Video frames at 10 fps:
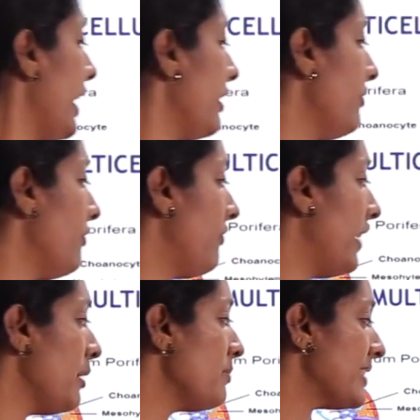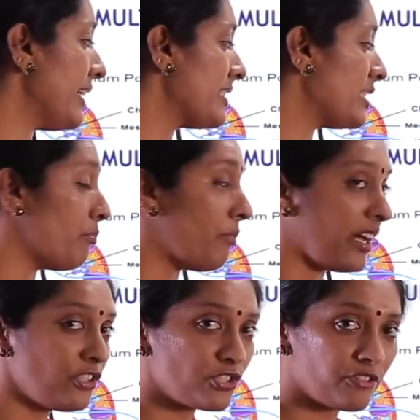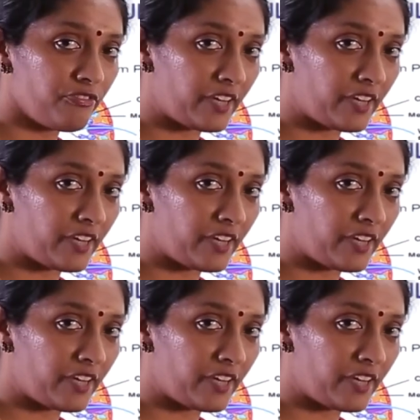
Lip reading: And flame cells, a bunch of